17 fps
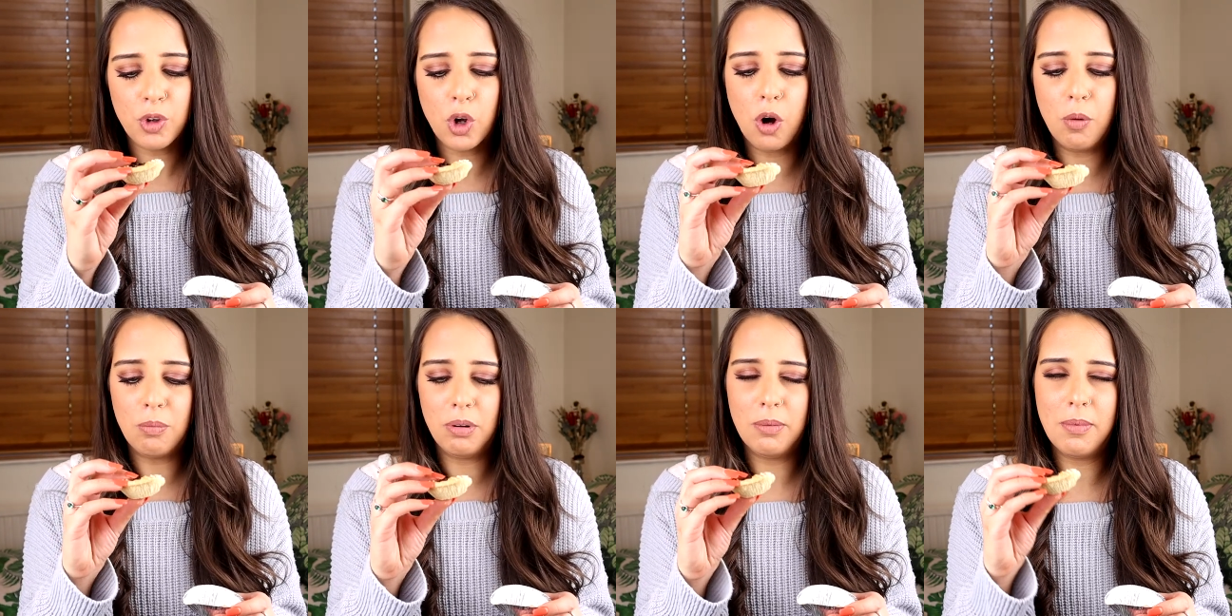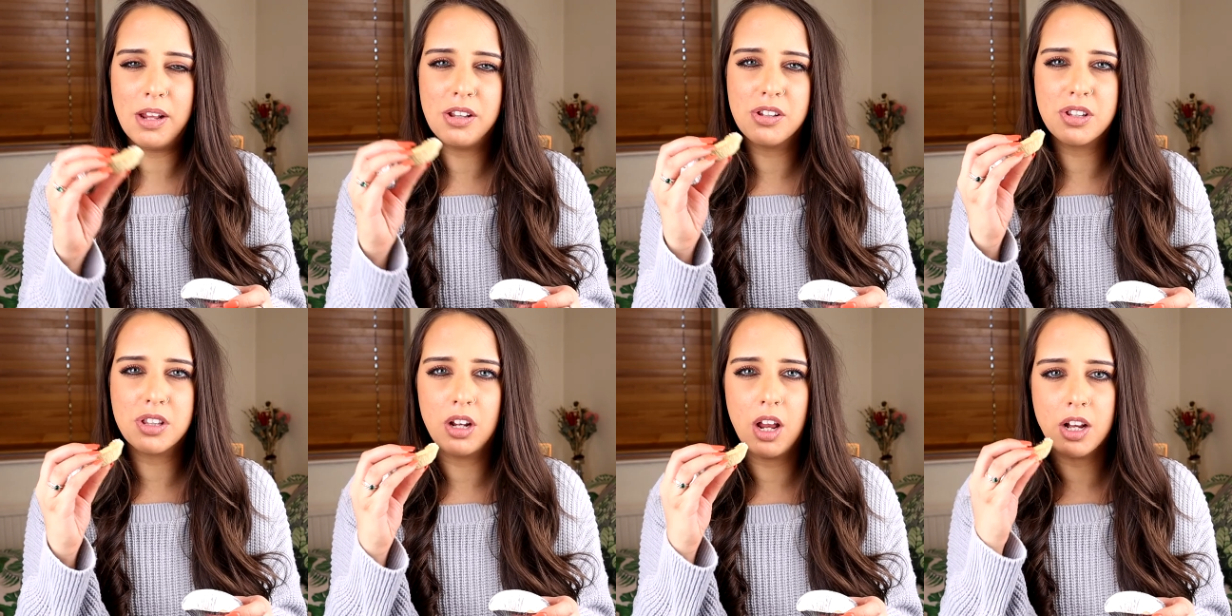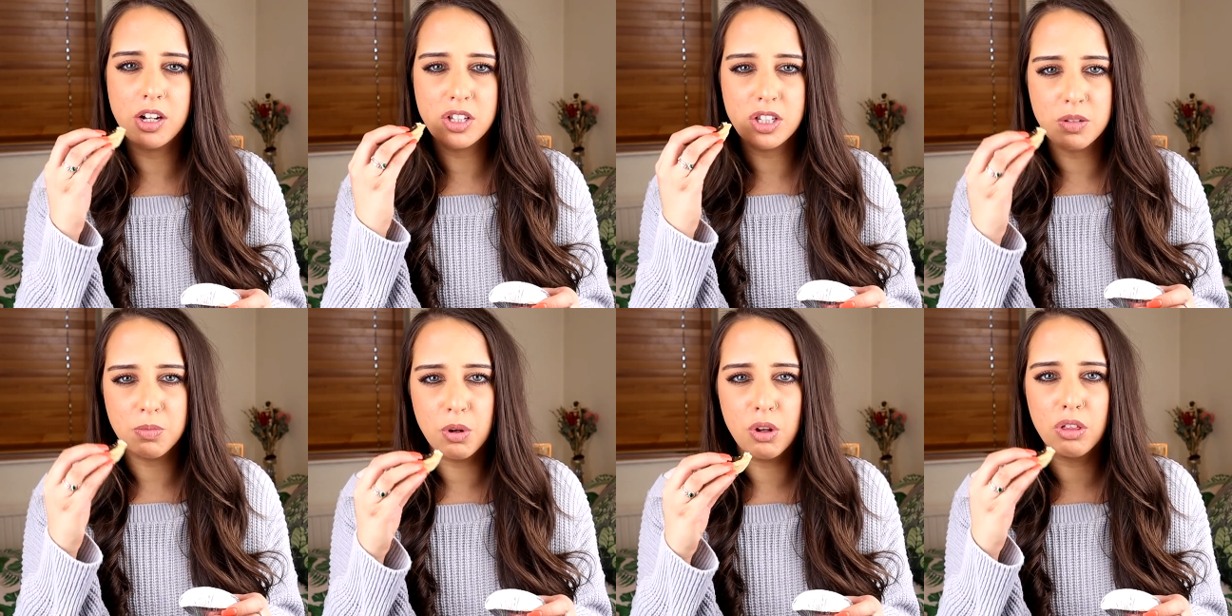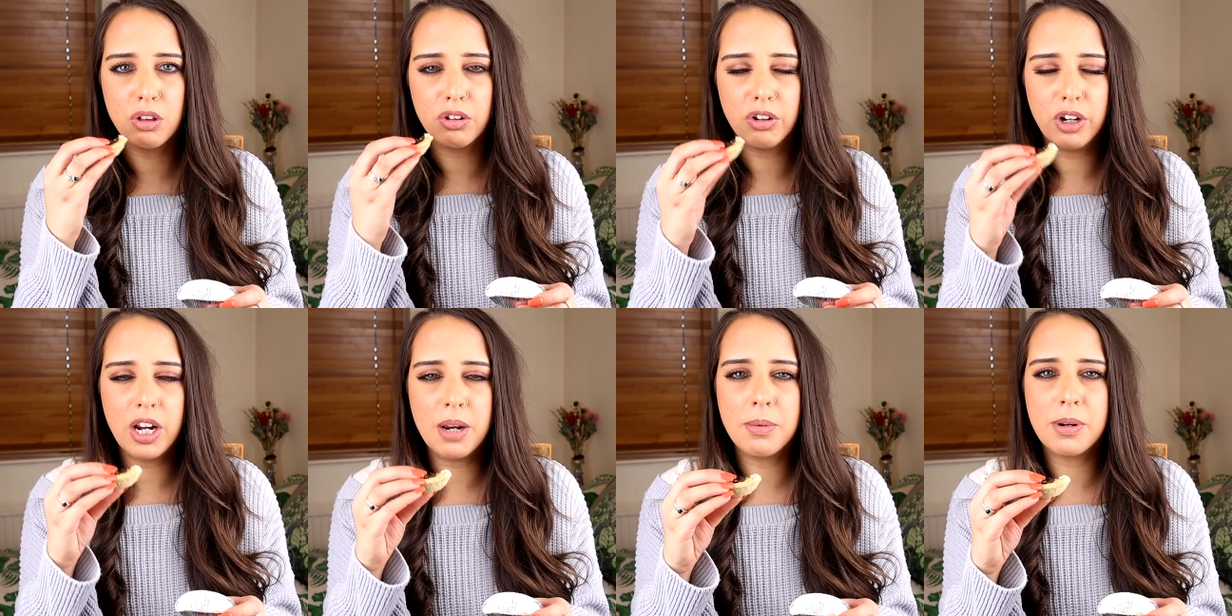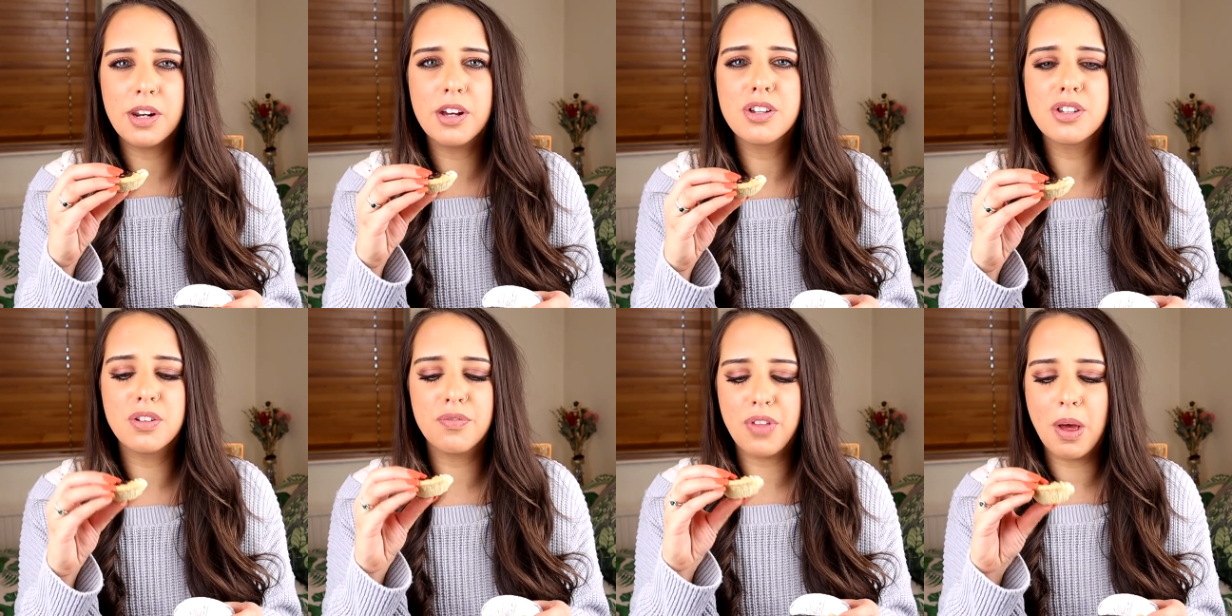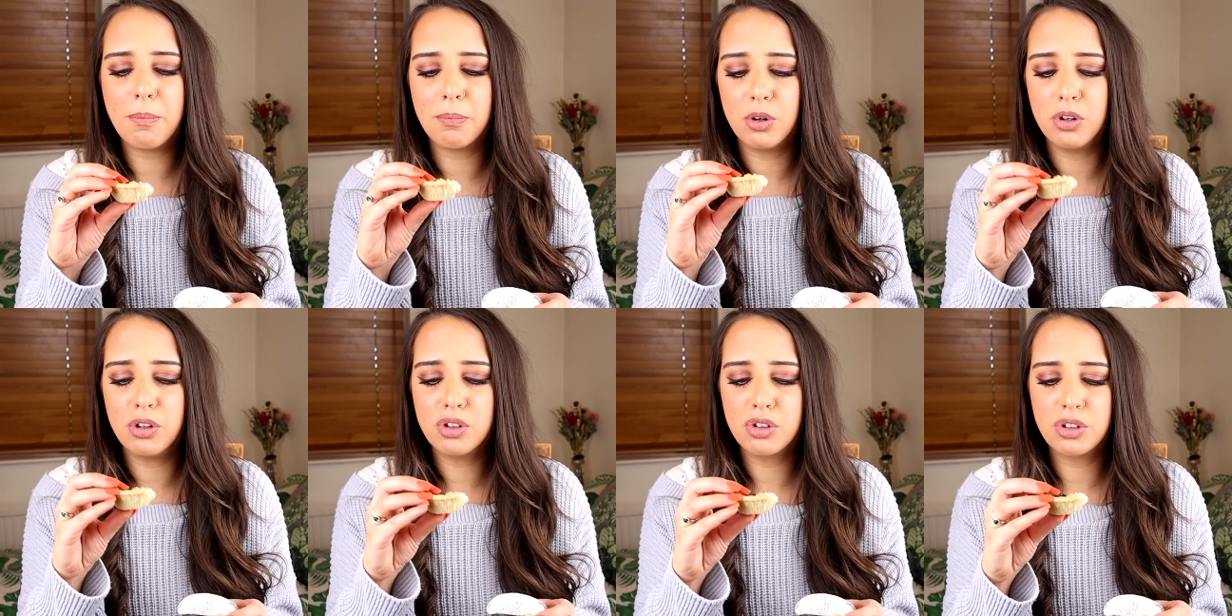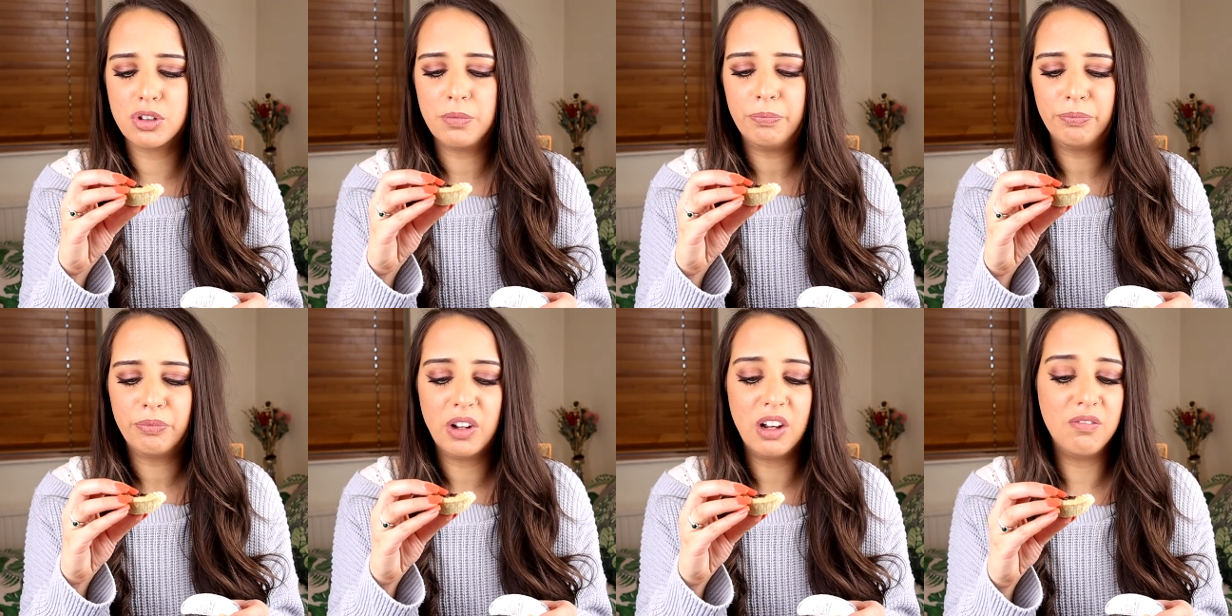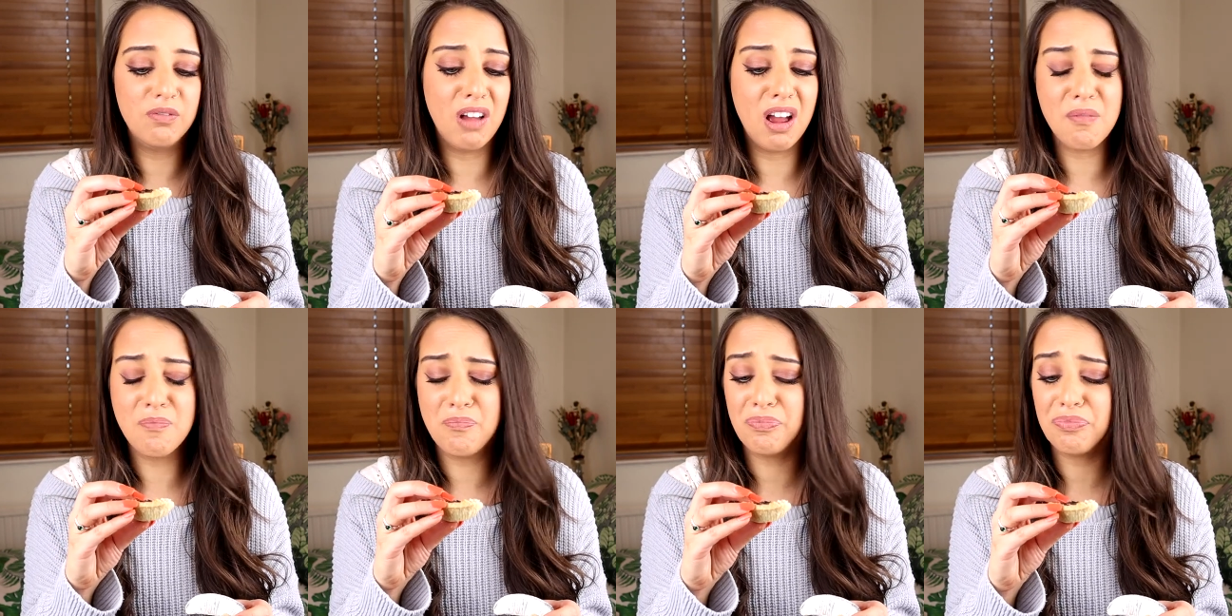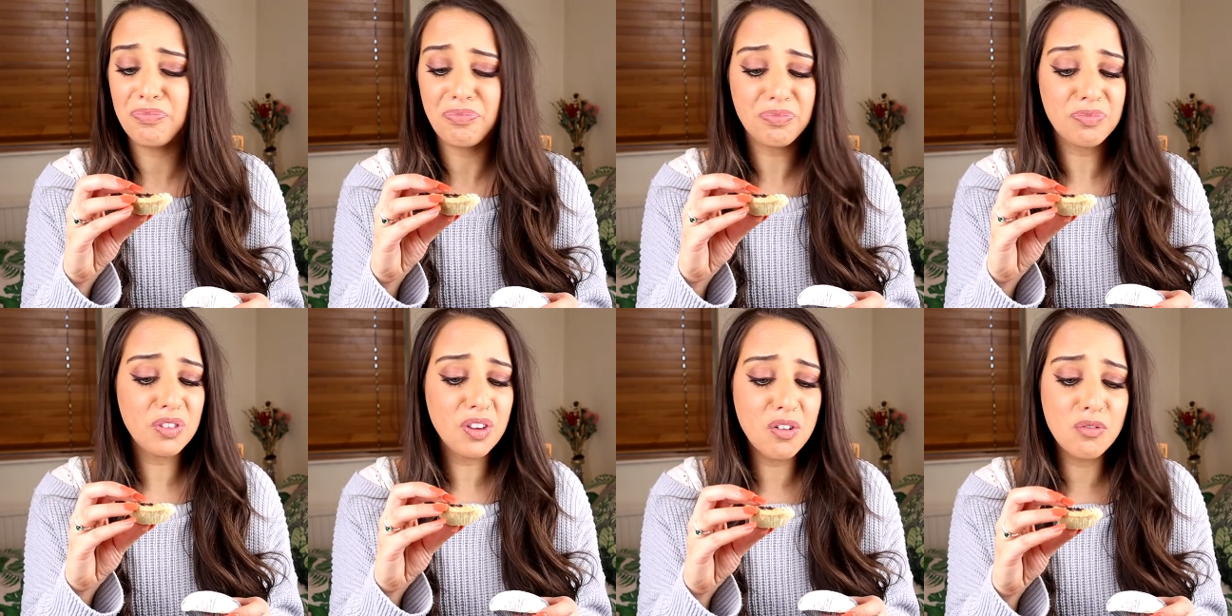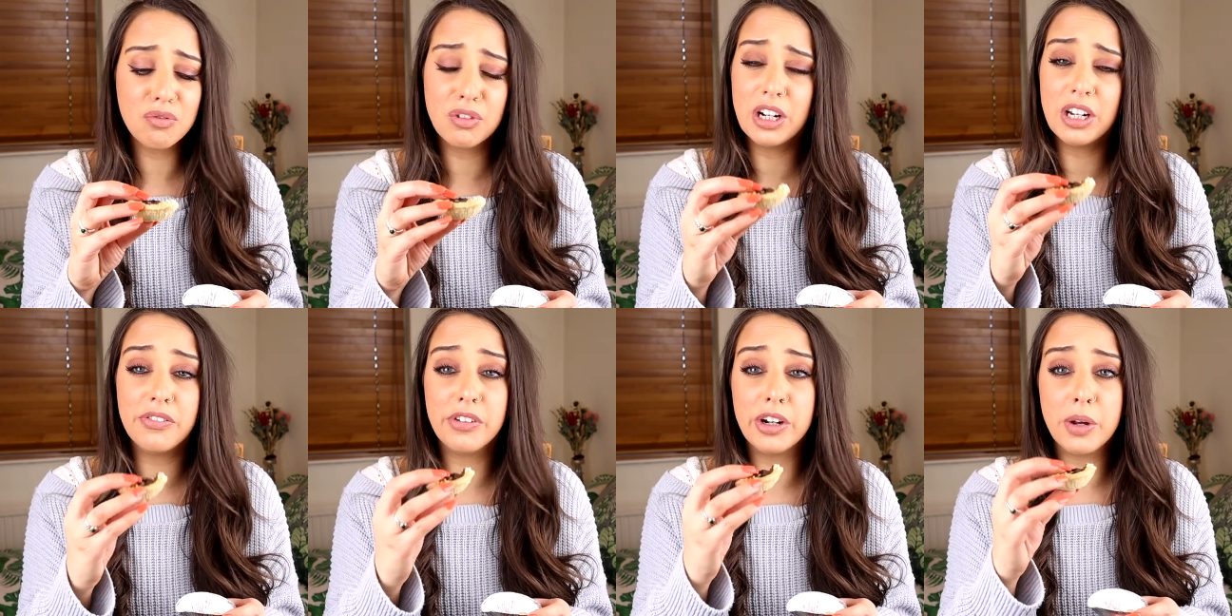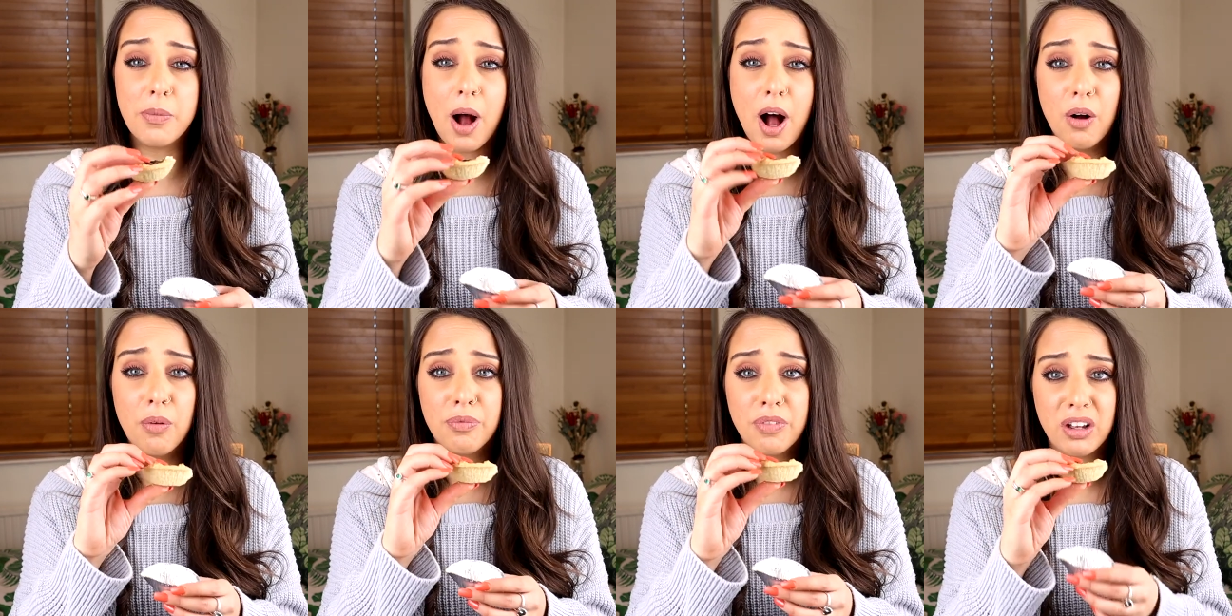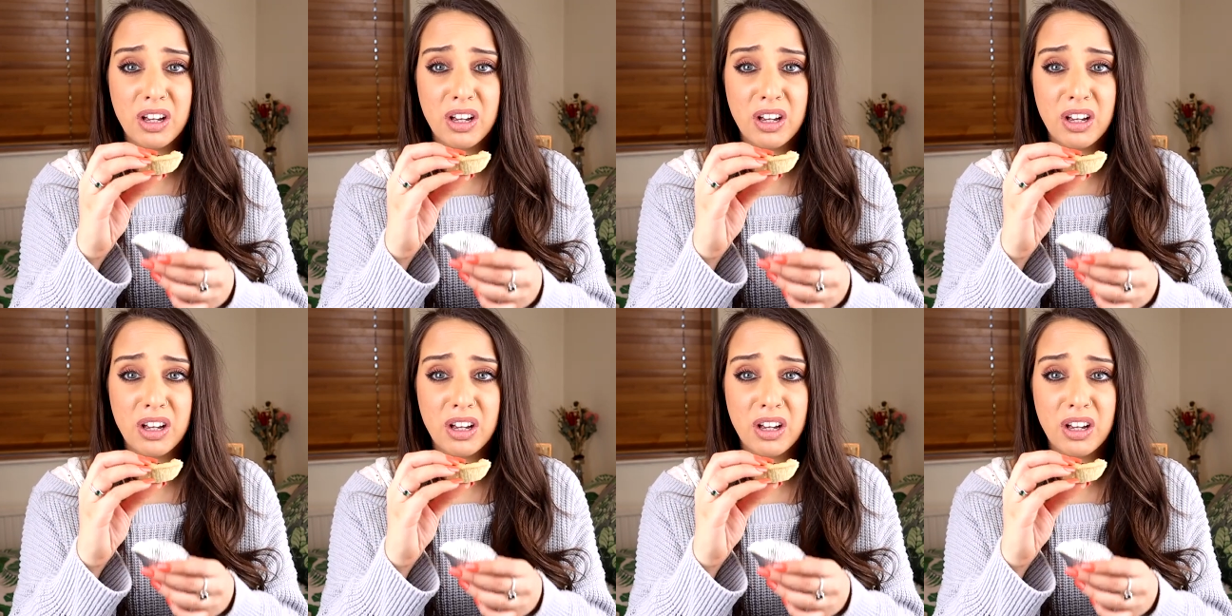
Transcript: complements the like smooth creaminess of that mousse like really, really well.